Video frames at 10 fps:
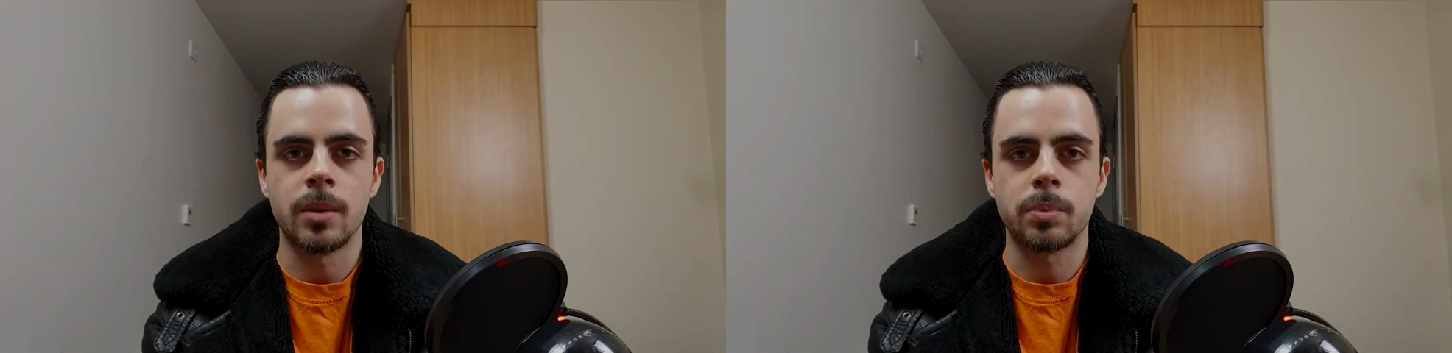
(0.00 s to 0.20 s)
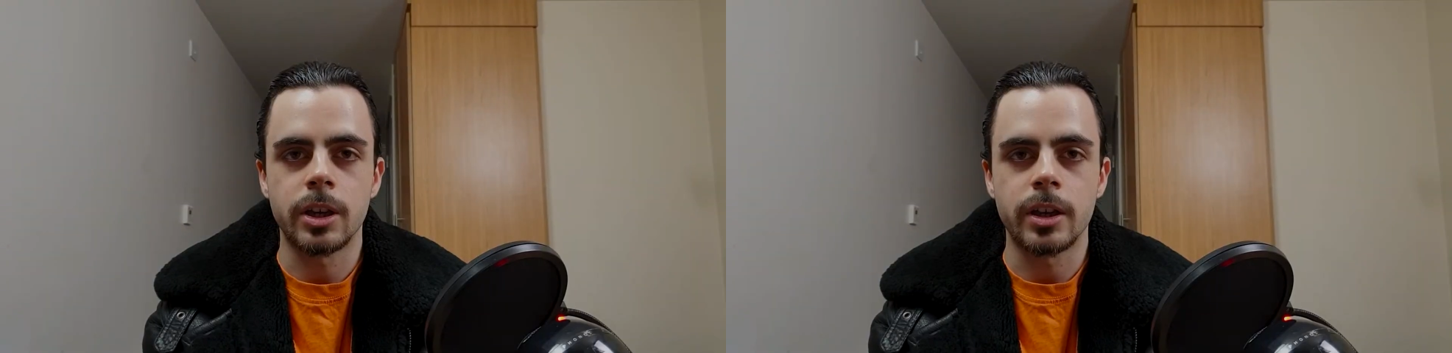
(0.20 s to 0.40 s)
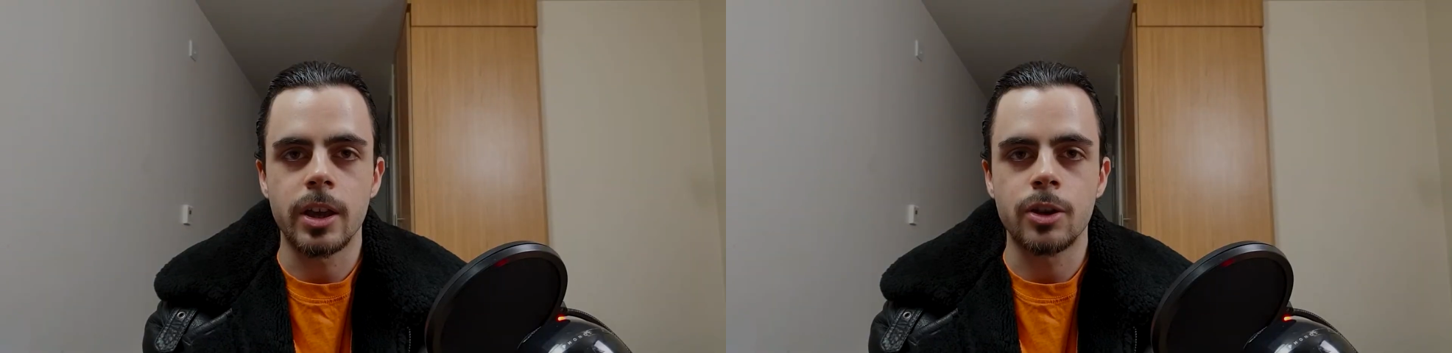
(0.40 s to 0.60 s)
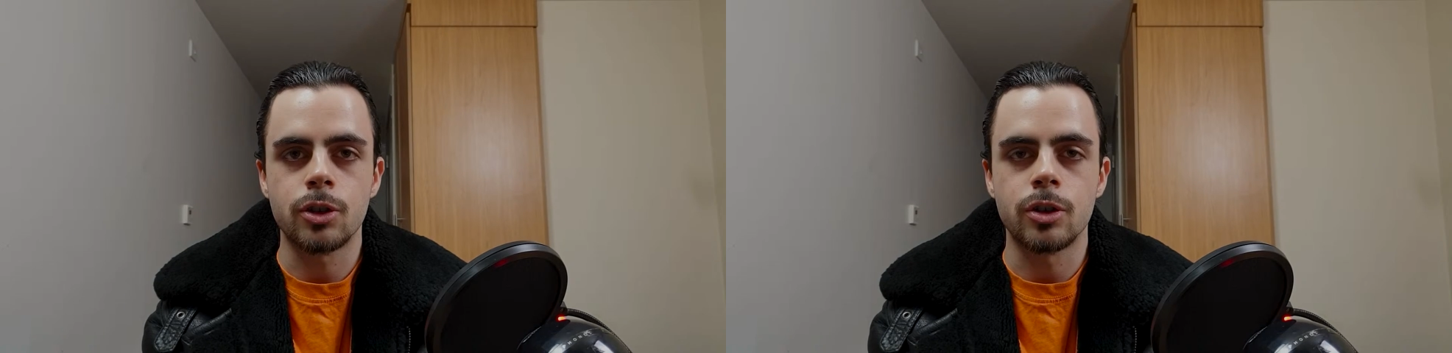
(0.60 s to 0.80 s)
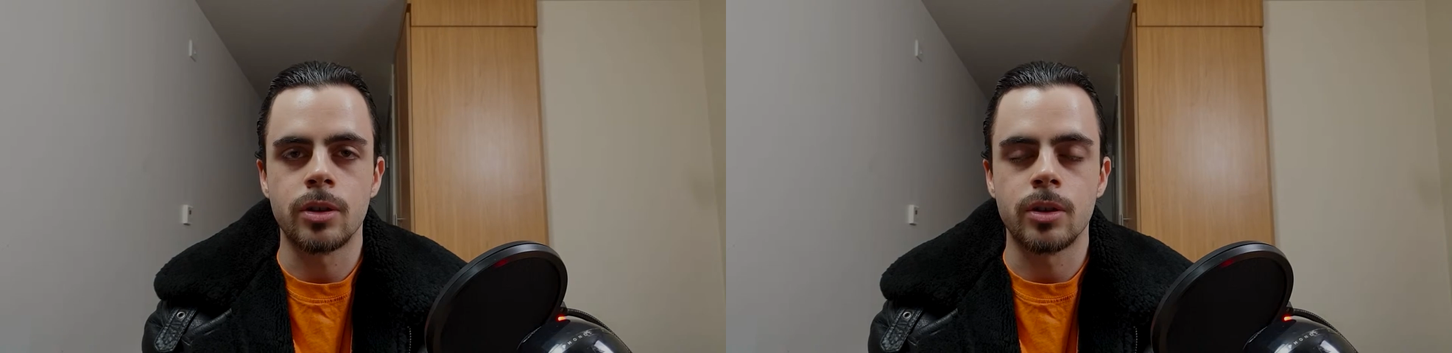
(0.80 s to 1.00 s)

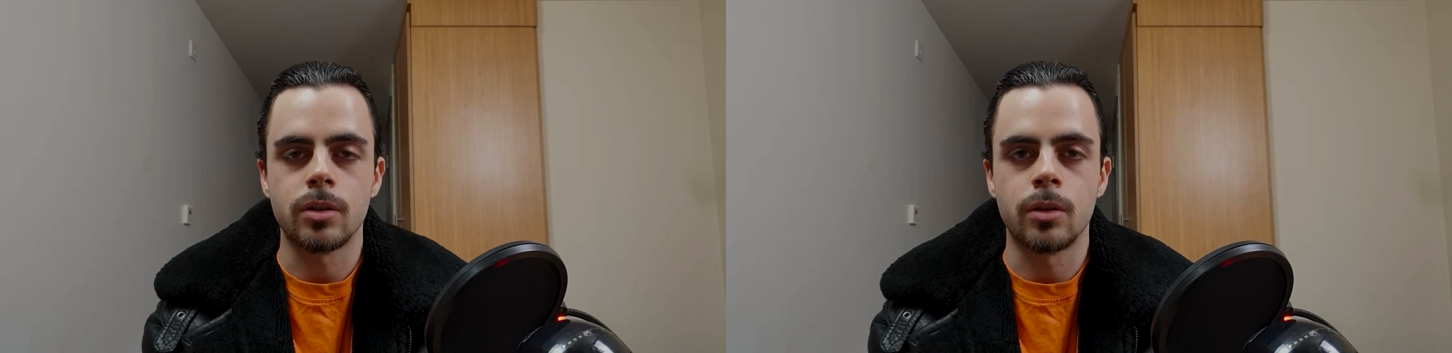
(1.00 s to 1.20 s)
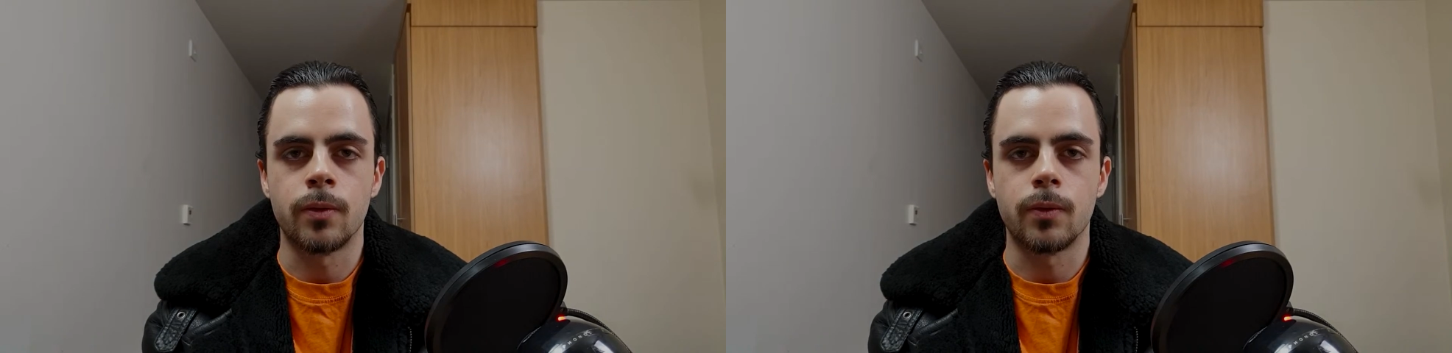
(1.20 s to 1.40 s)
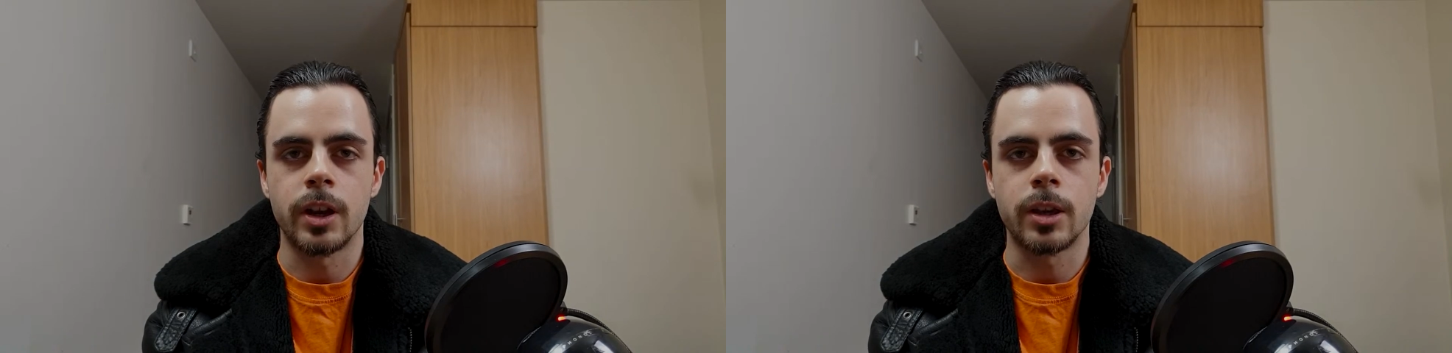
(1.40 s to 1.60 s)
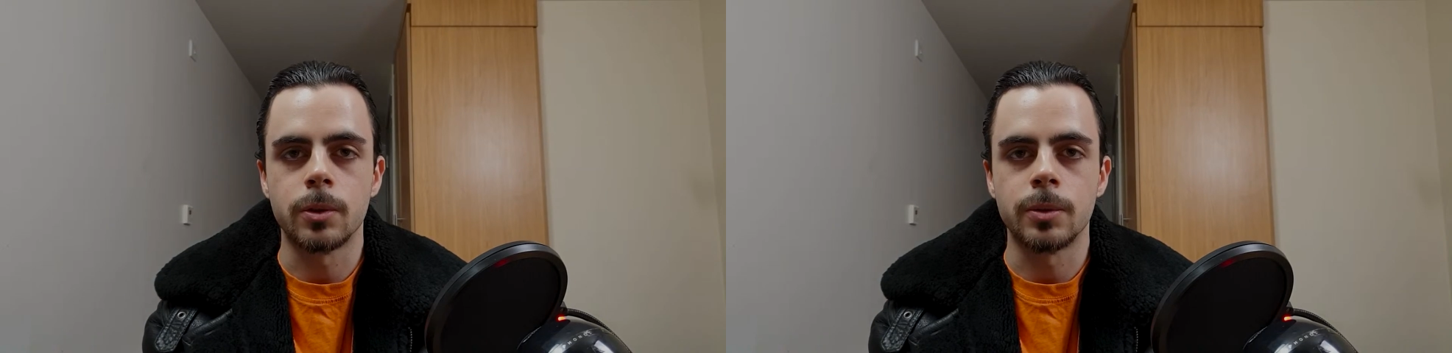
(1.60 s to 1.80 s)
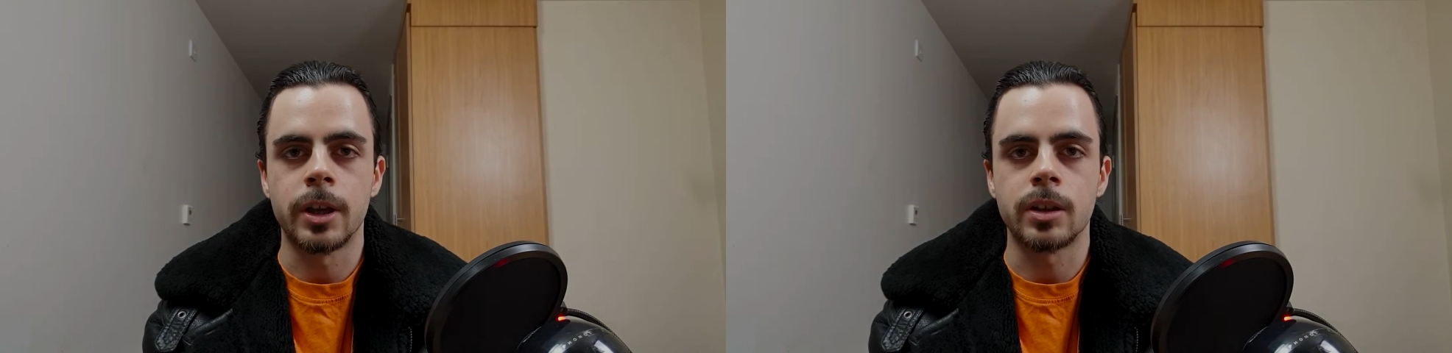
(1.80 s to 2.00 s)
application of
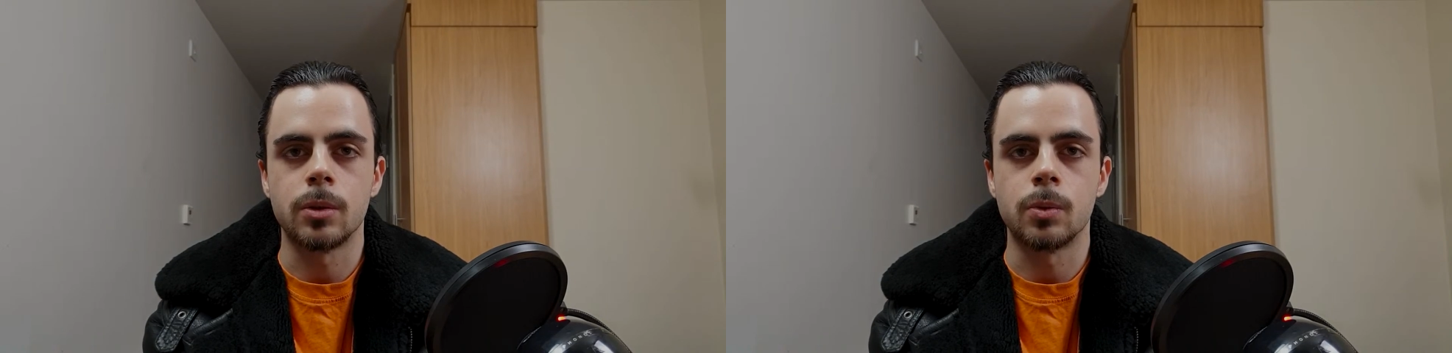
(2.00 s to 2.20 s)
liquid metal